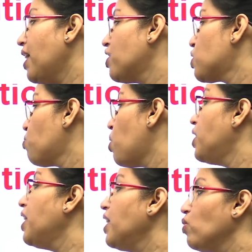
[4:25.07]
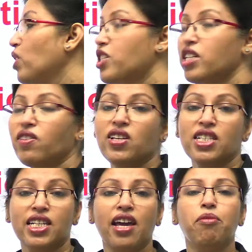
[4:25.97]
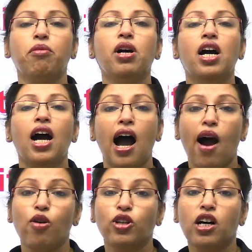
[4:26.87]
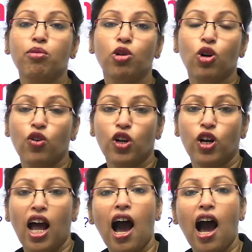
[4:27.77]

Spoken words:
and responding to achieve the same outcome overall.